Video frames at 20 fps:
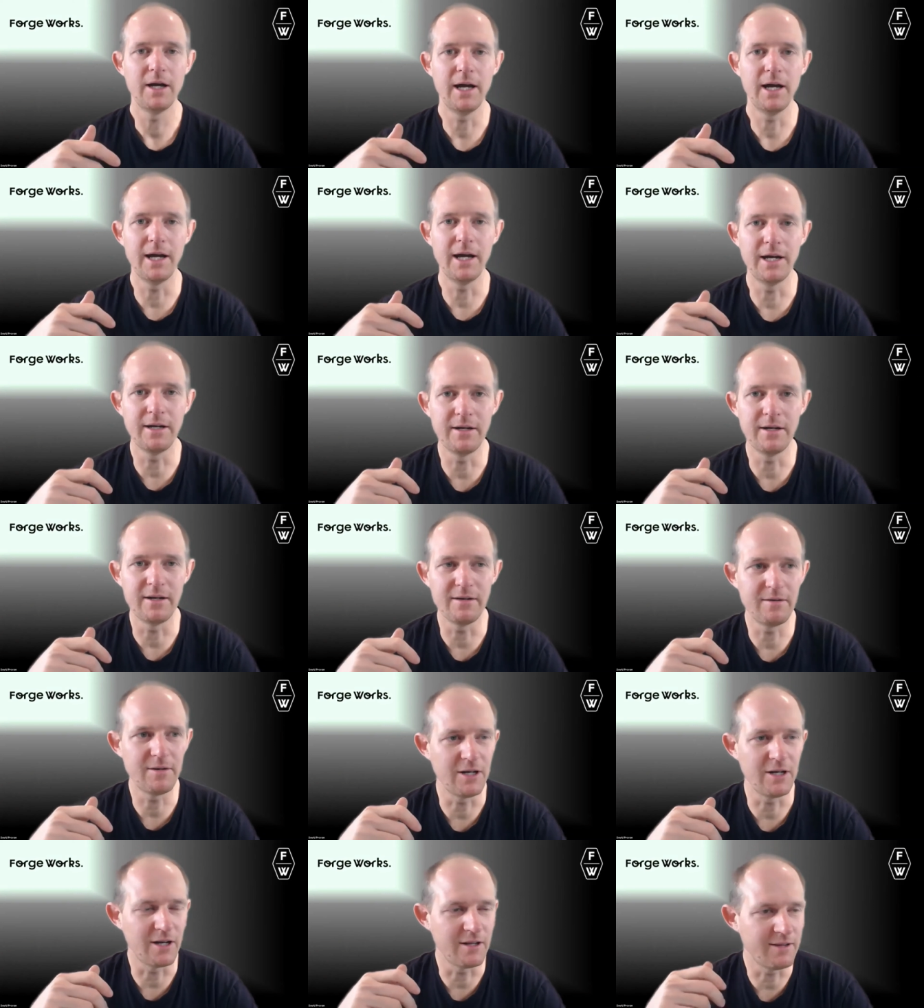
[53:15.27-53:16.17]
And
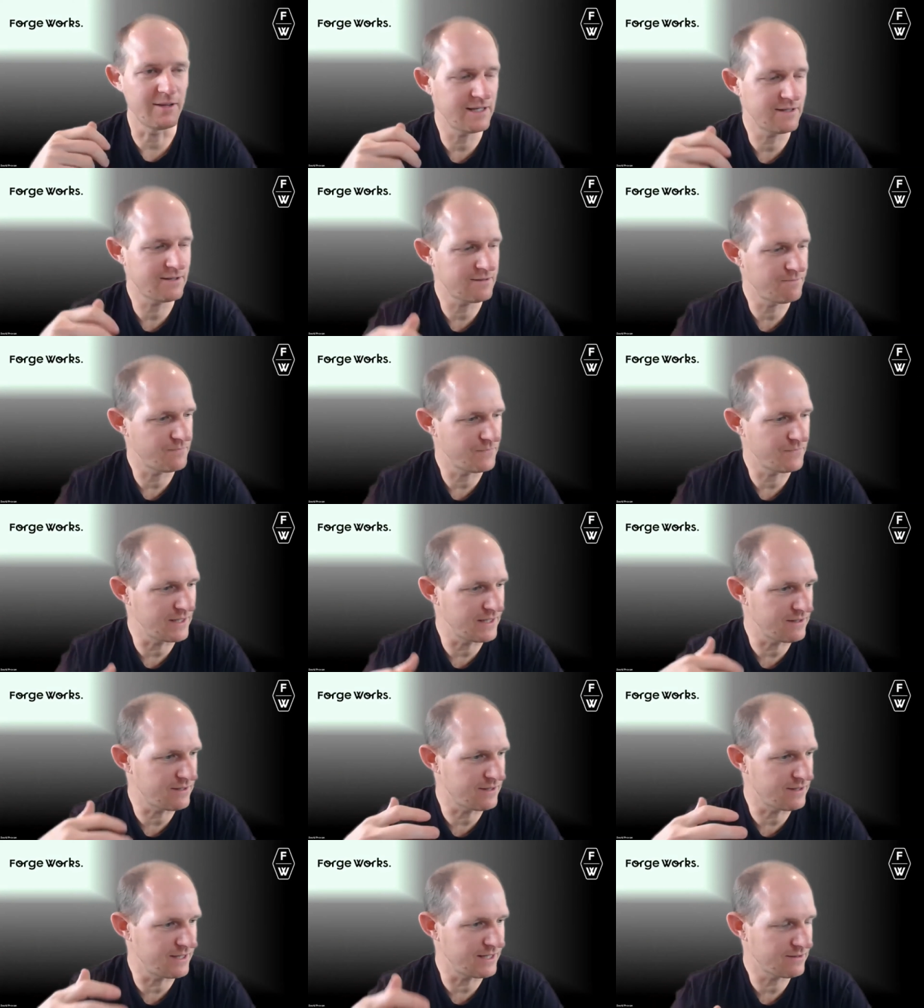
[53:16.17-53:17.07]
you know, these
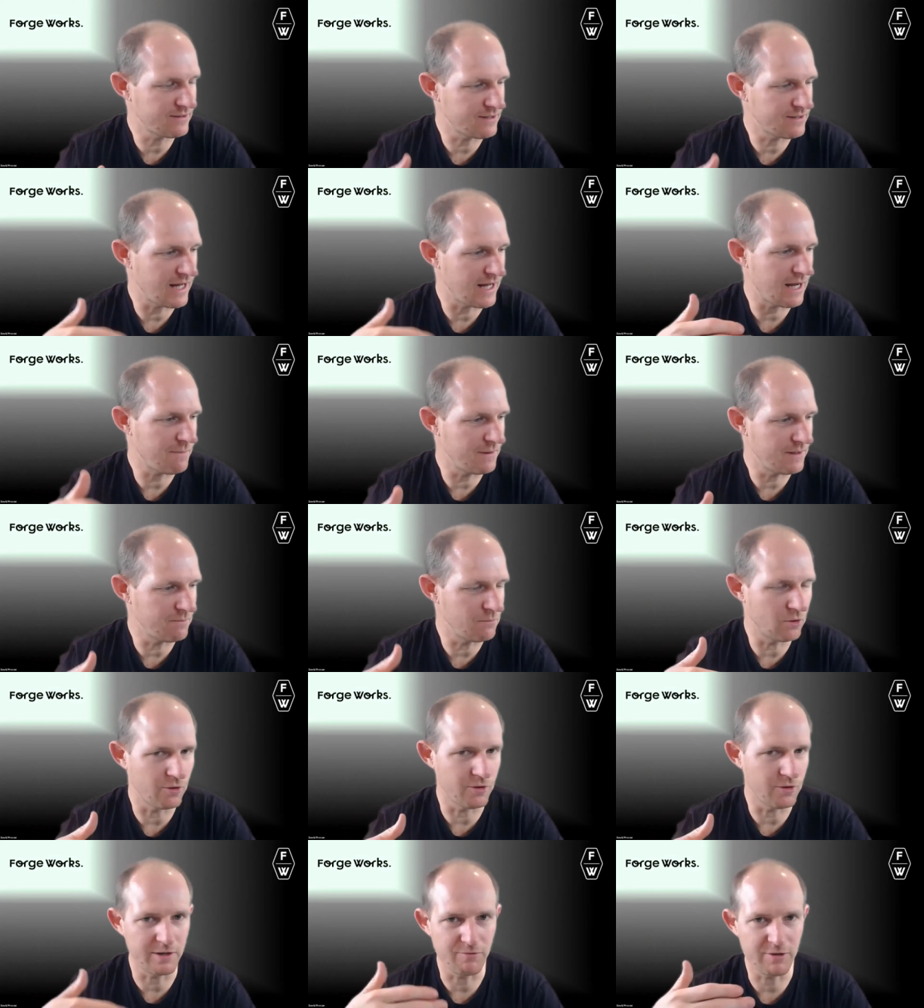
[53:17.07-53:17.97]
these things that happen
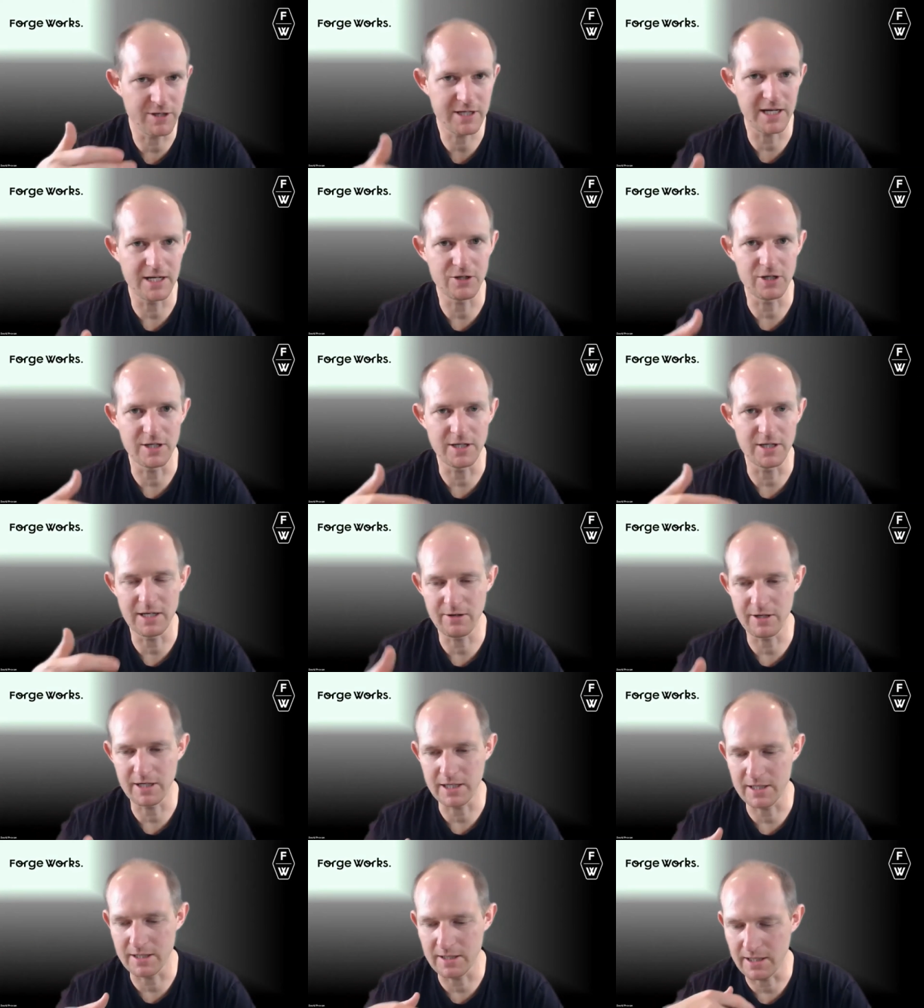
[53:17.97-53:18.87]
more in risk
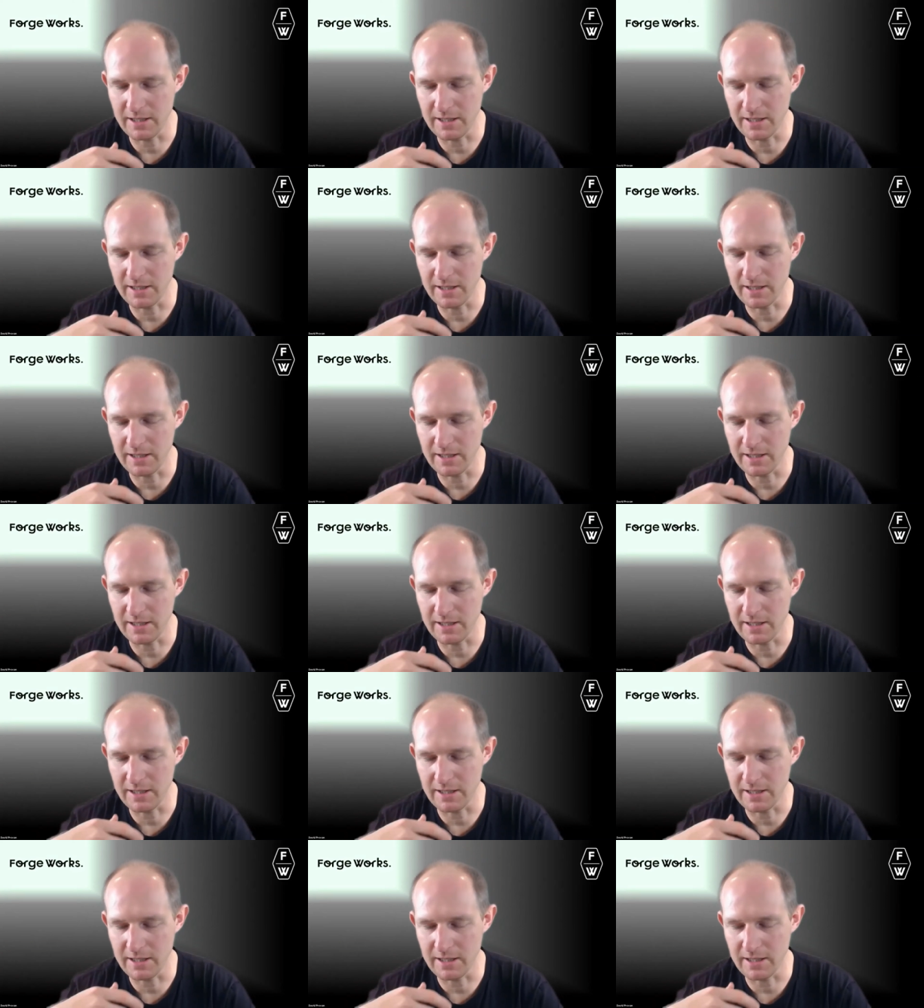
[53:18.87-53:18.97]
engineering and,